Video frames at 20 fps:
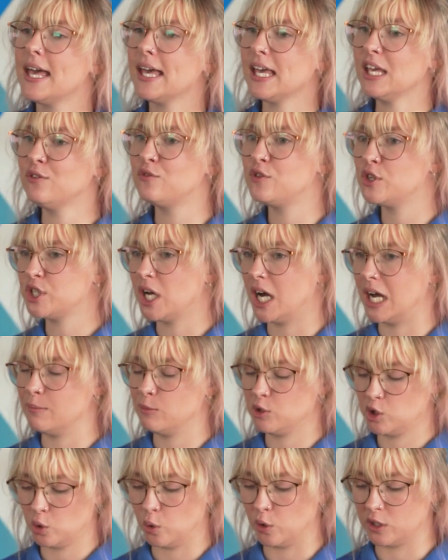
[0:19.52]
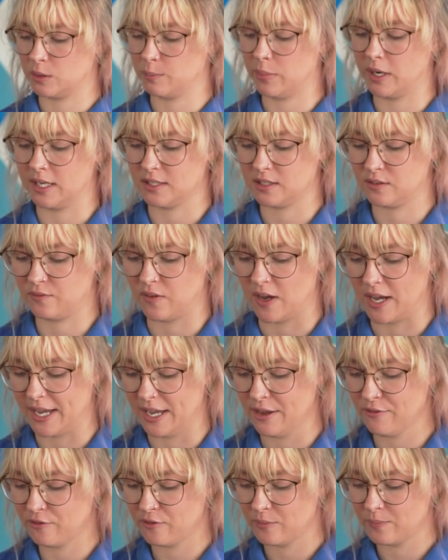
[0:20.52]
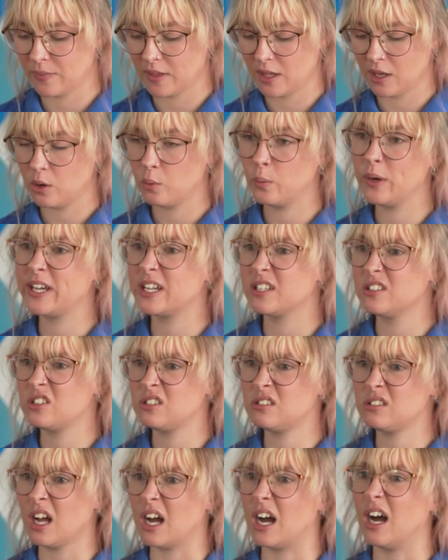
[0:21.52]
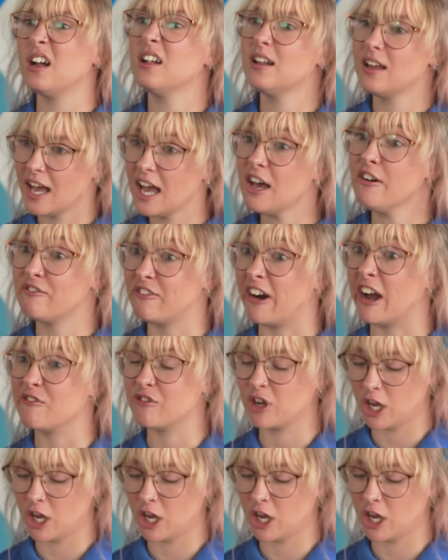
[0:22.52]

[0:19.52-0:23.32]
If the time is quarter past five, we can start at five